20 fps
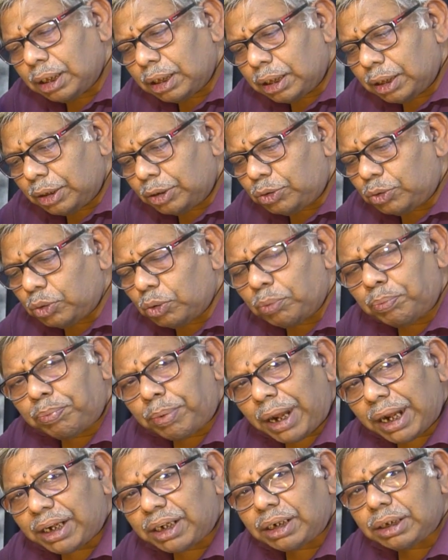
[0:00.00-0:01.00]
you do
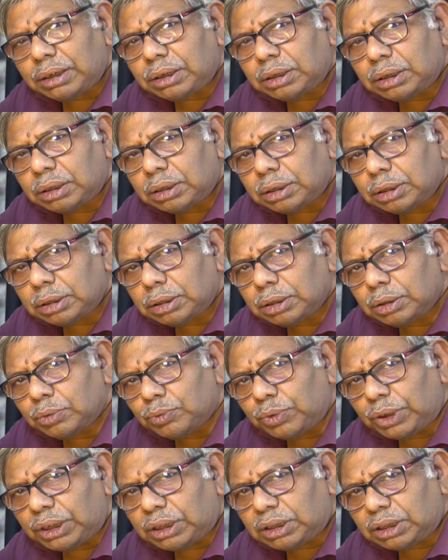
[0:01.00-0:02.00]
practice
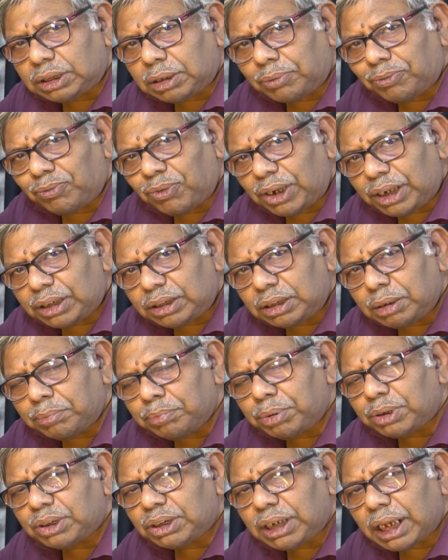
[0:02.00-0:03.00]
with some very
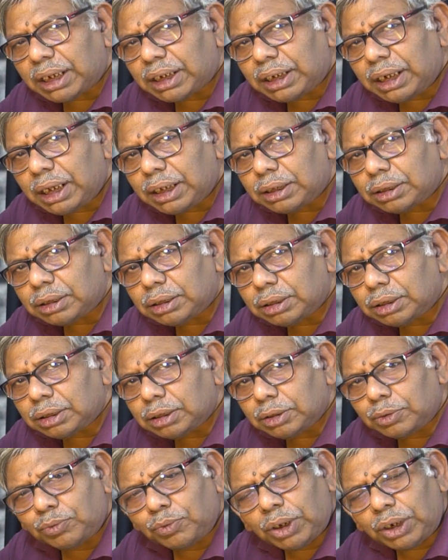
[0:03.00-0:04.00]
simple techniques.
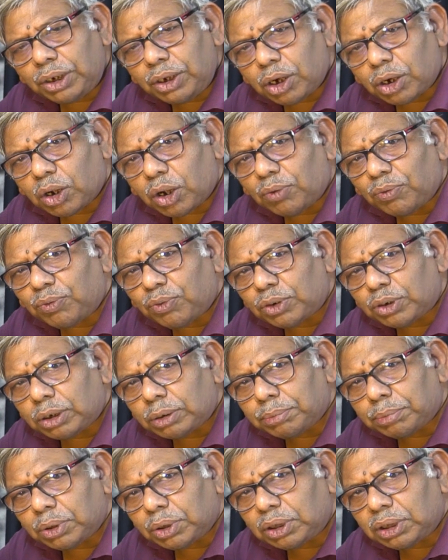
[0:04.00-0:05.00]
When you are
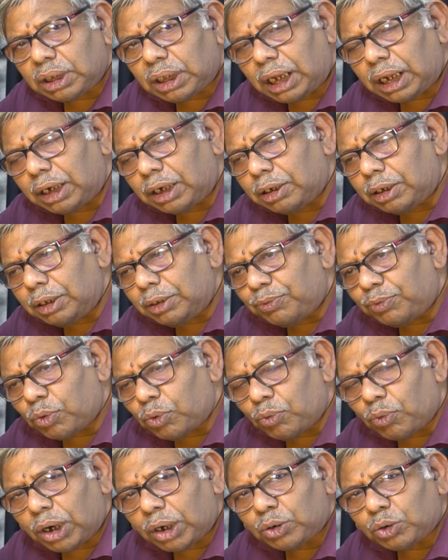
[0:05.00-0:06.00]
comfortable and if you
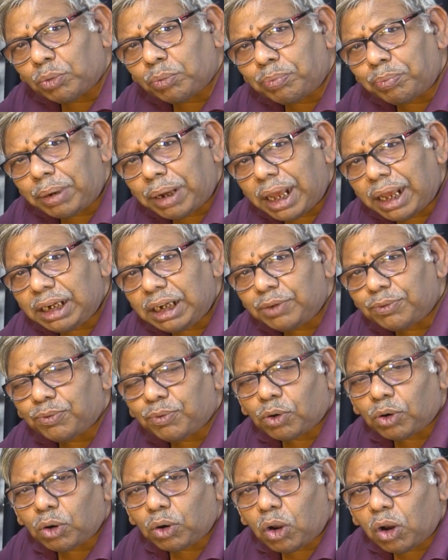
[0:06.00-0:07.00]
want to plan it
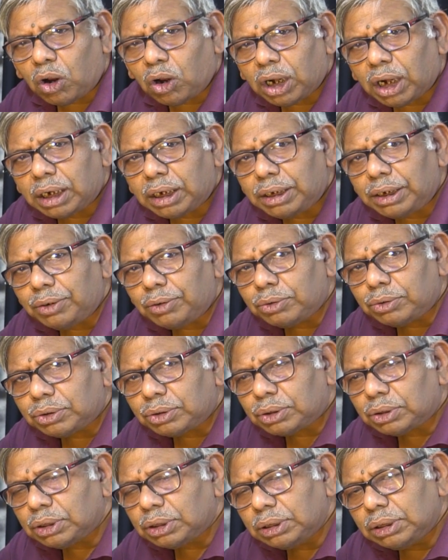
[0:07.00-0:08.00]
for longer
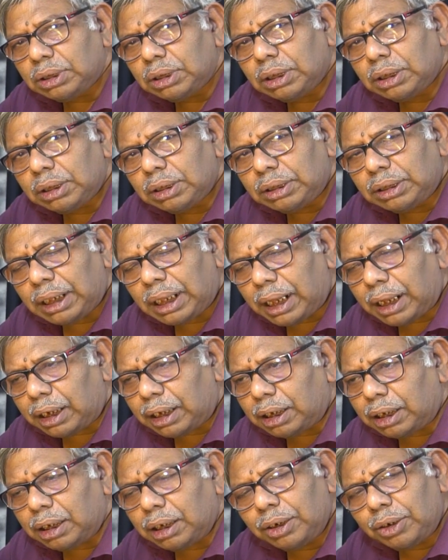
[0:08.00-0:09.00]
use,
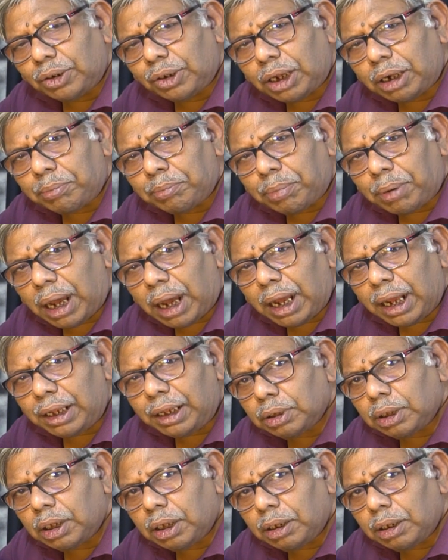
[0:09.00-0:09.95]
then you can buy